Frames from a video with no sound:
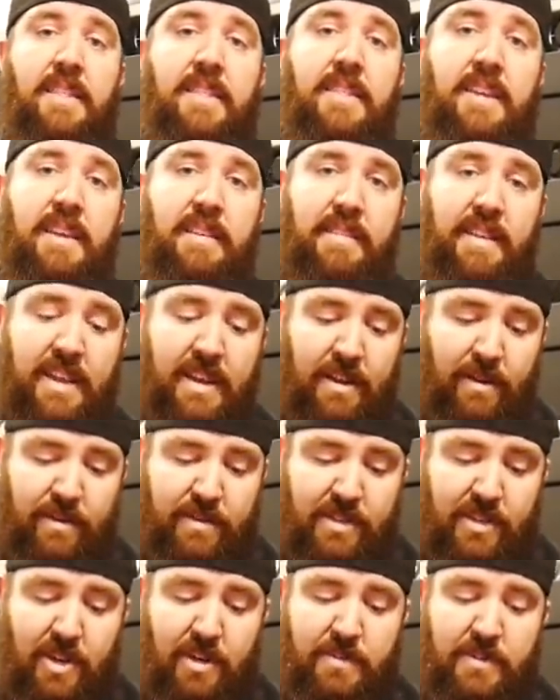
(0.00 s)
These
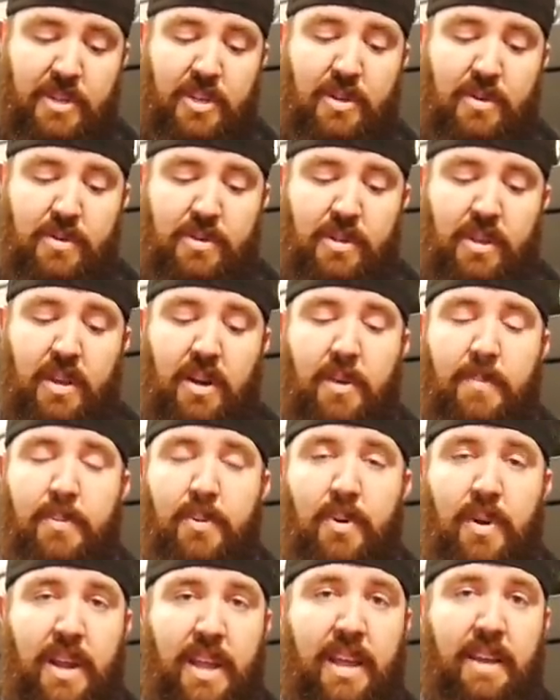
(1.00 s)
endoscopes usually are
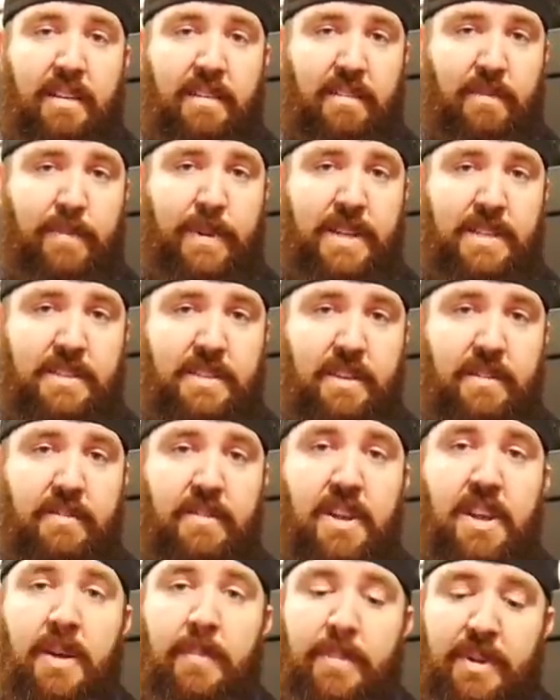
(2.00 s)
pretty
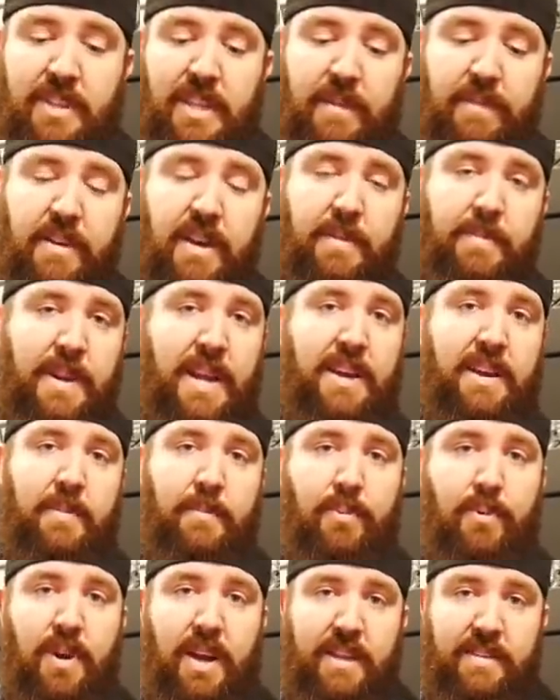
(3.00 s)
expensive, but they've come down
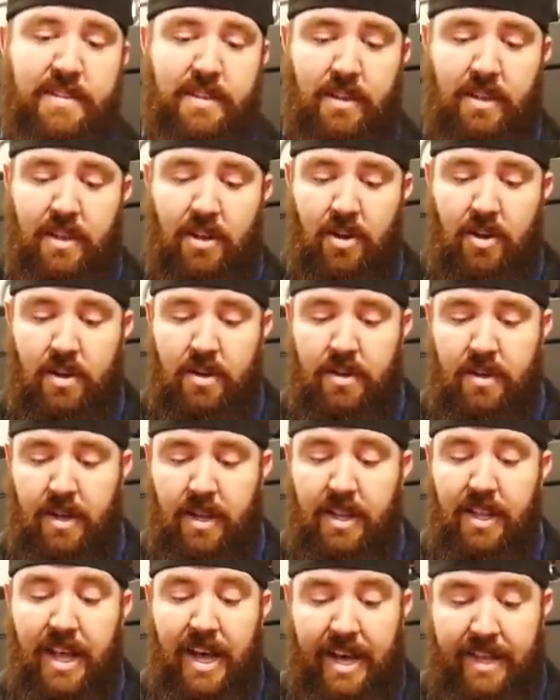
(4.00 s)
in price a
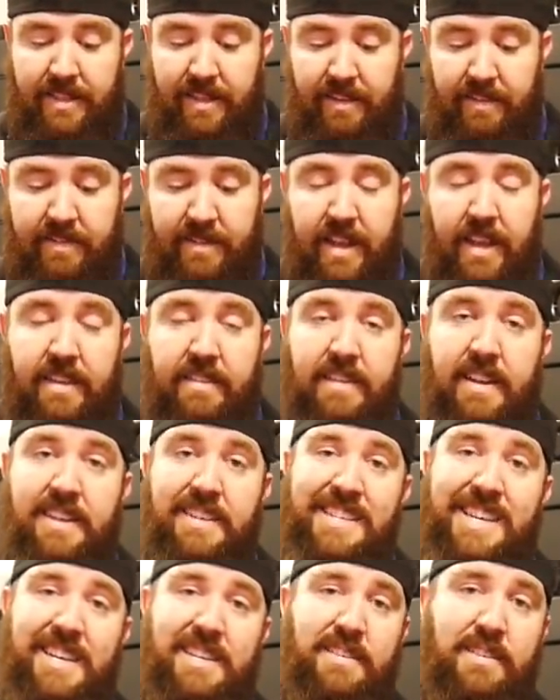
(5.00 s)
lot these days,
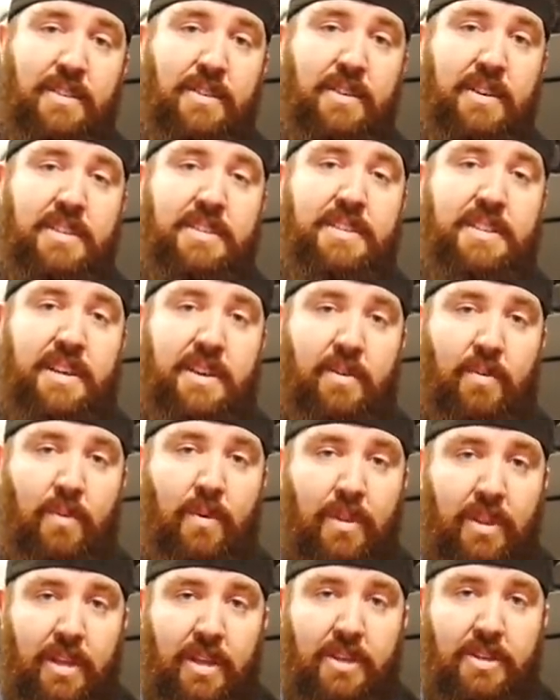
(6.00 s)
and Teslong has done a
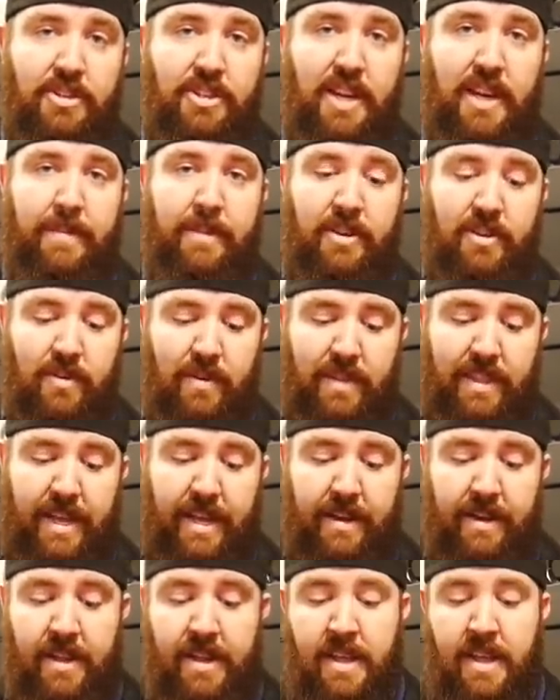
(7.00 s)
really good job at doing
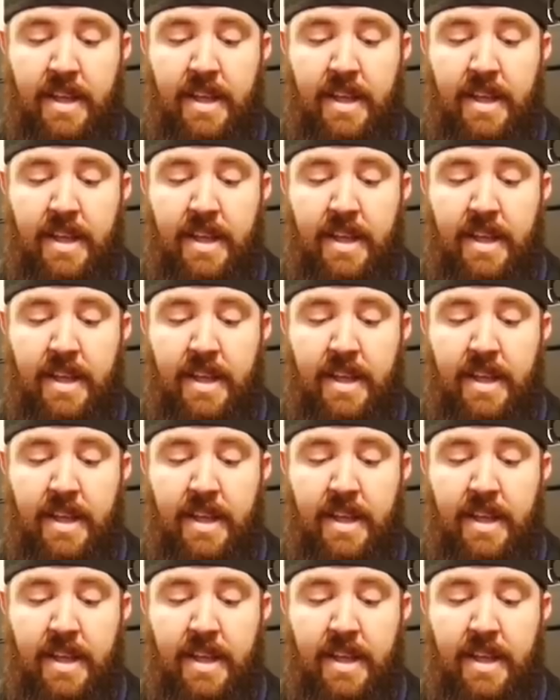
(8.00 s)
that.